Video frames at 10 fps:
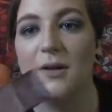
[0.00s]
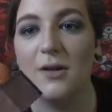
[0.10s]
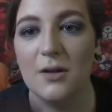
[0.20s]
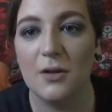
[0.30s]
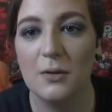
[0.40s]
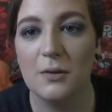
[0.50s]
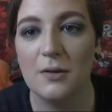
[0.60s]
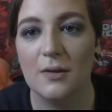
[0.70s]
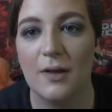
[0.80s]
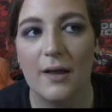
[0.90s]

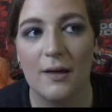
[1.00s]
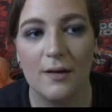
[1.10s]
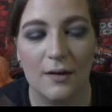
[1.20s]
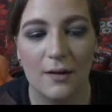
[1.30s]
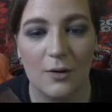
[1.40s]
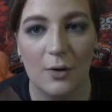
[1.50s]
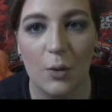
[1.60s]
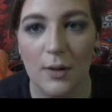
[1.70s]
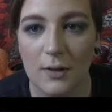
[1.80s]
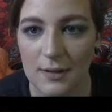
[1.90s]
cute like
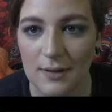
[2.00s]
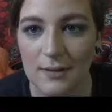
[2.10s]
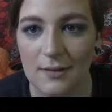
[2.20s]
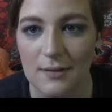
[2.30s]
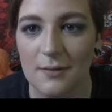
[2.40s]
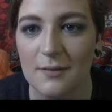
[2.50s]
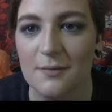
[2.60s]
quilted